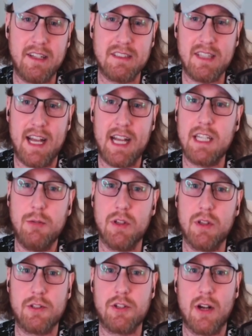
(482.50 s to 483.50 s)
exactly
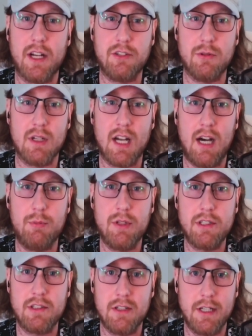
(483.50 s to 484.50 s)
what they're trying to
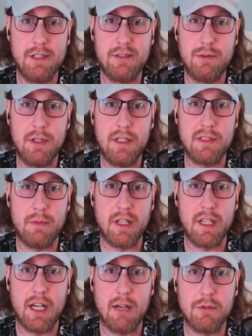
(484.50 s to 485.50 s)
accomplish. I just realized
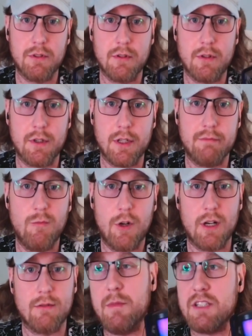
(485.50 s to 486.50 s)
my camera's crooked,
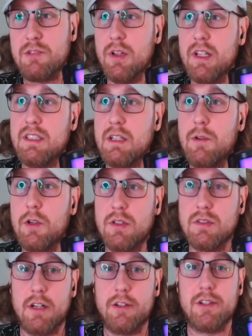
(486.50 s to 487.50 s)
whatever. It's really
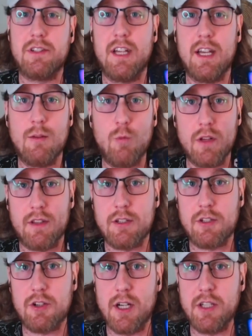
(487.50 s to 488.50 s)
difficult to understand what
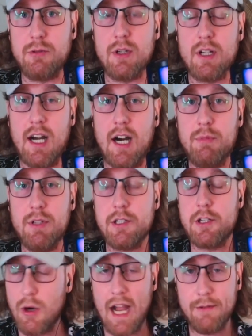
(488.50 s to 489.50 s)
they're trying to
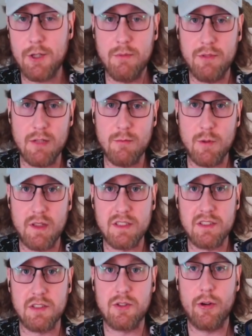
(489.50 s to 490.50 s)
accomplish. After I'm done with
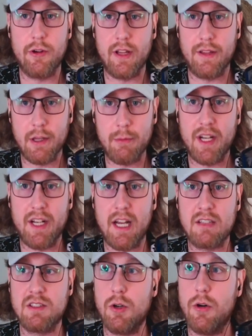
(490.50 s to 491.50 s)
this tutorial, I think my
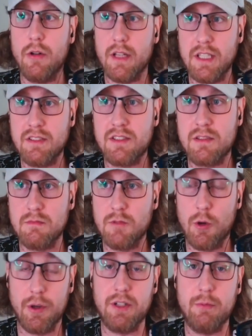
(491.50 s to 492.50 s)
next goal is
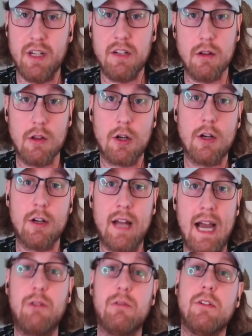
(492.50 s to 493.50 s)
going to be to learn
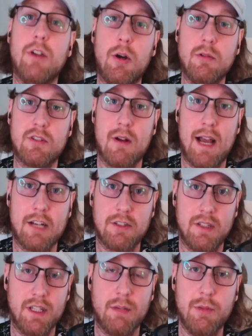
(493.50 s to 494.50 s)
how the nodes are
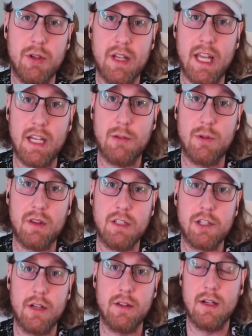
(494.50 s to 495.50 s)
actually communicating with
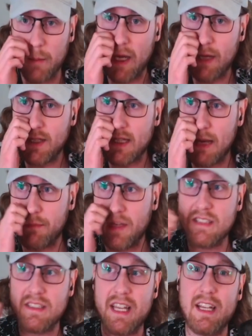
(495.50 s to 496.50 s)
each other. Maybe that
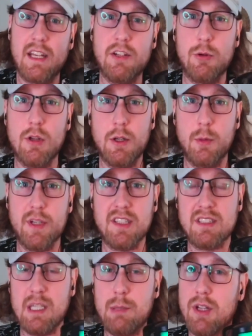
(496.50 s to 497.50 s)
means getting into a little
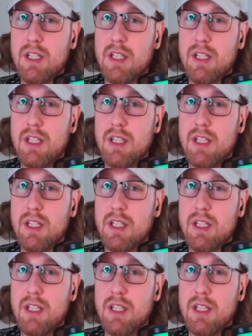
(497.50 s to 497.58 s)
bit of C++,